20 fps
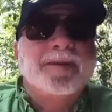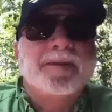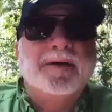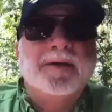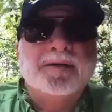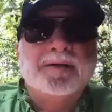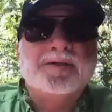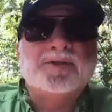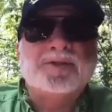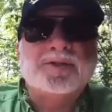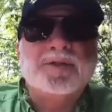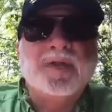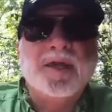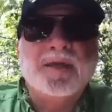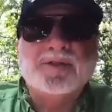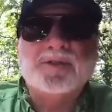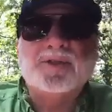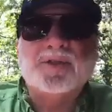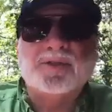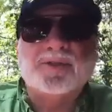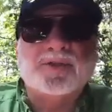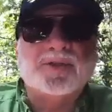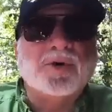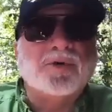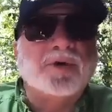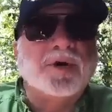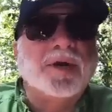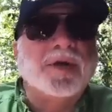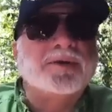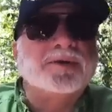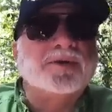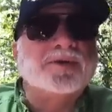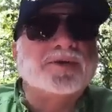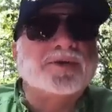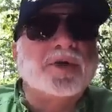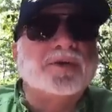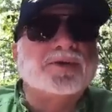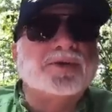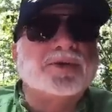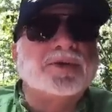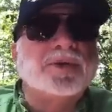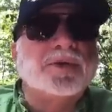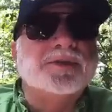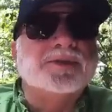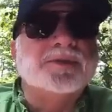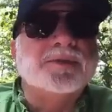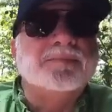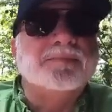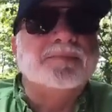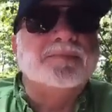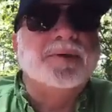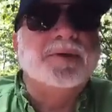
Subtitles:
That's necessary under socialism.